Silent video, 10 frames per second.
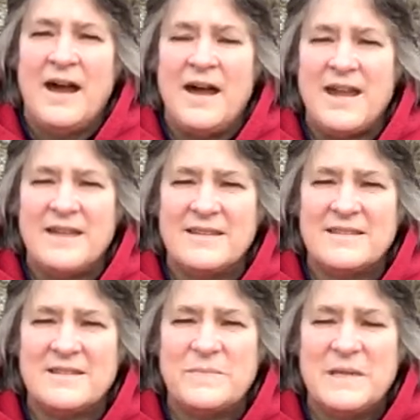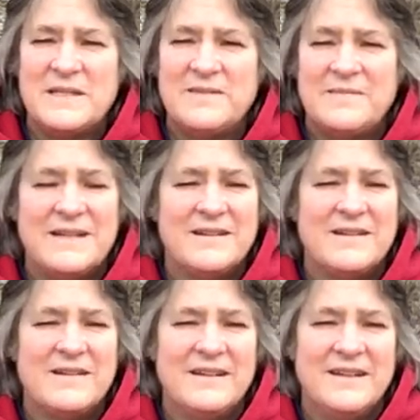Hi, this is BZ Rieger.
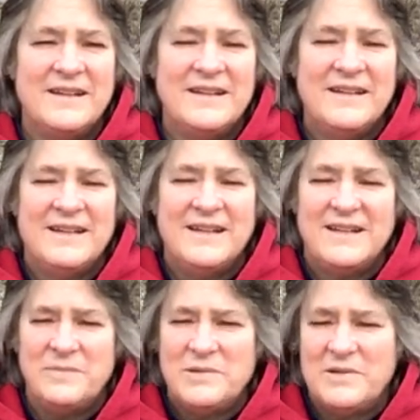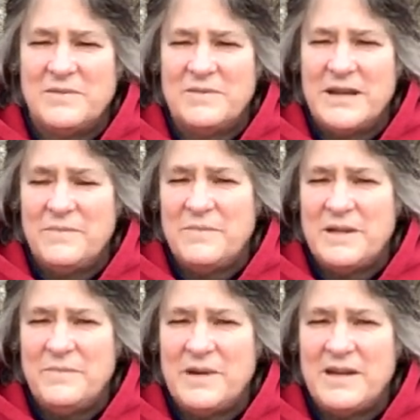I'm doing a
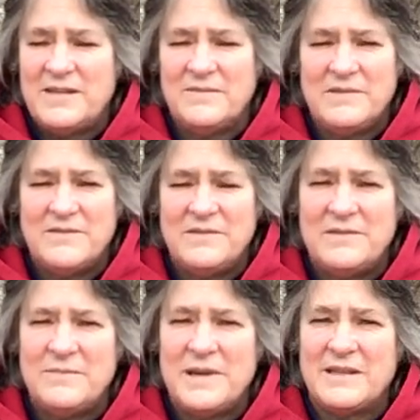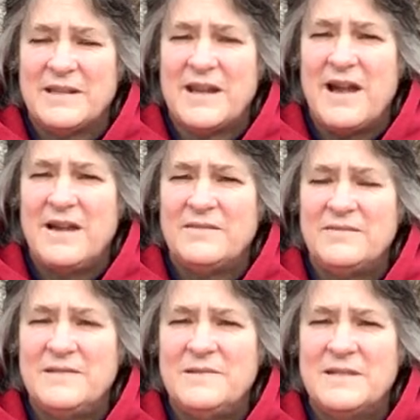rambling by the river. I'm at the
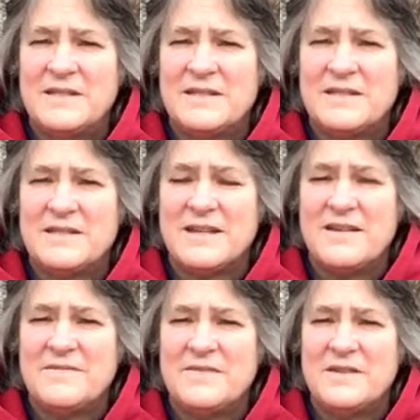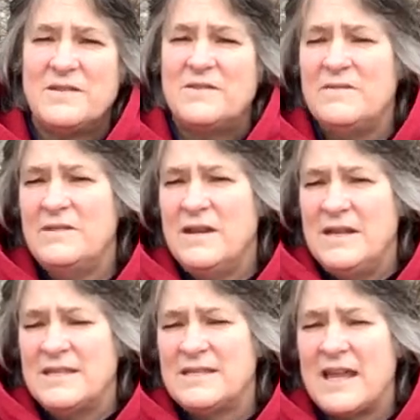confluence of the
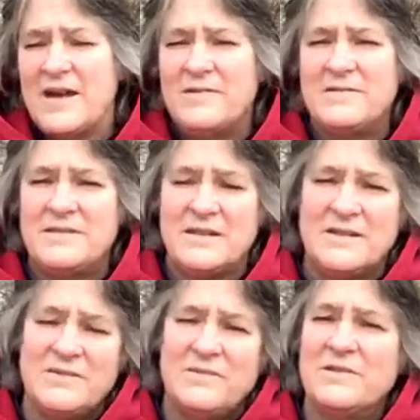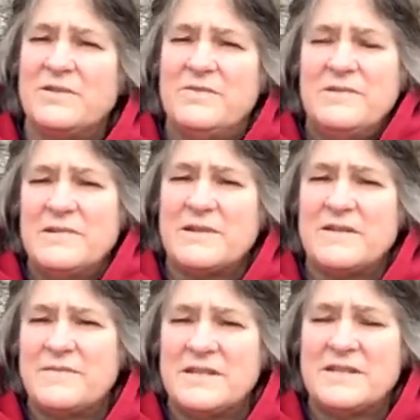south and north fork
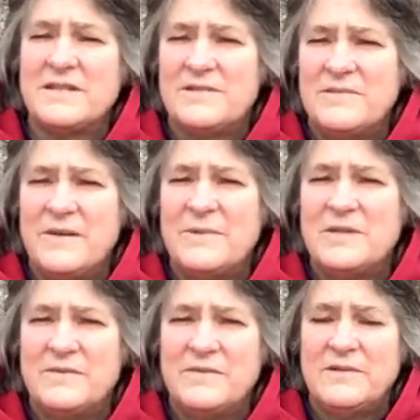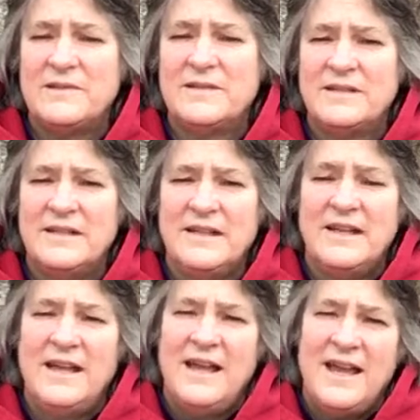of the Stillaguamish River,
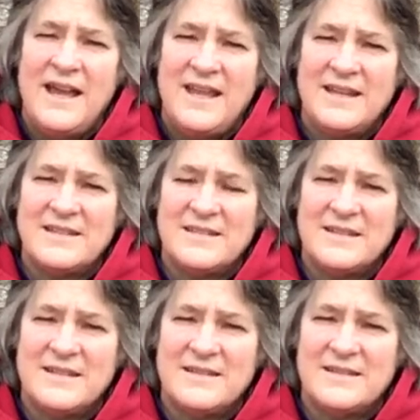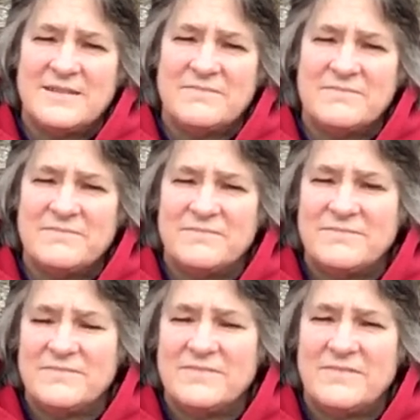and it's
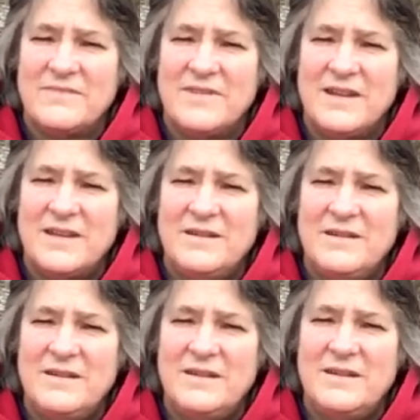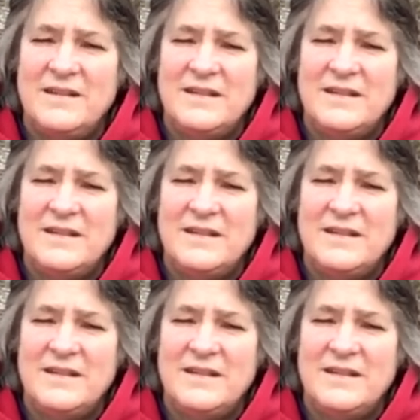a good